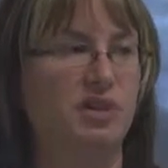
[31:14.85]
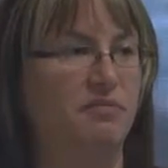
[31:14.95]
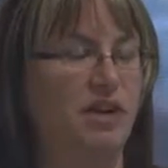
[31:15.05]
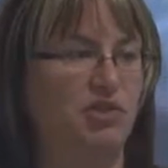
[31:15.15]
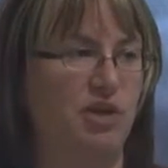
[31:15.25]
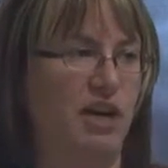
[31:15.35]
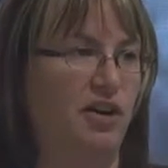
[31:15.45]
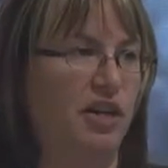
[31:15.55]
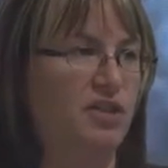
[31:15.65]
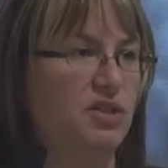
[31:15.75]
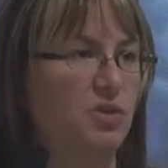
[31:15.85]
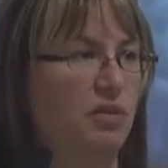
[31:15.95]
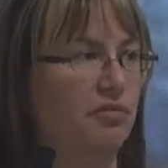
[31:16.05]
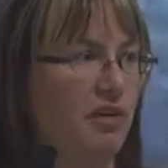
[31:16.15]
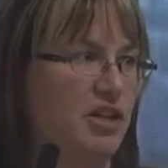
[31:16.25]
and veterinarians who
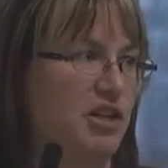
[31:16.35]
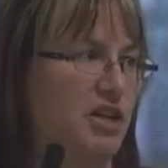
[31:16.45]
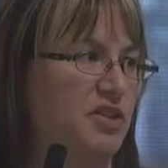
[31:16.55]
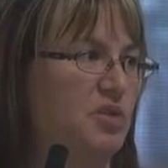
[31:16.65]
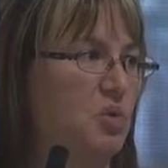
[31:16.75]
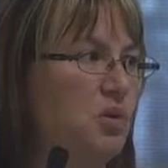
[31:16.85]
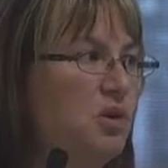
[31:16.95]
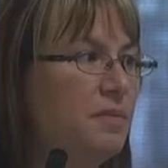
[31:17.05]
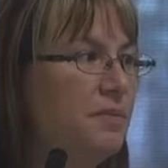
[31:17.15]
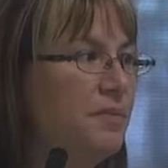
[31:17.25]
are fresh out of school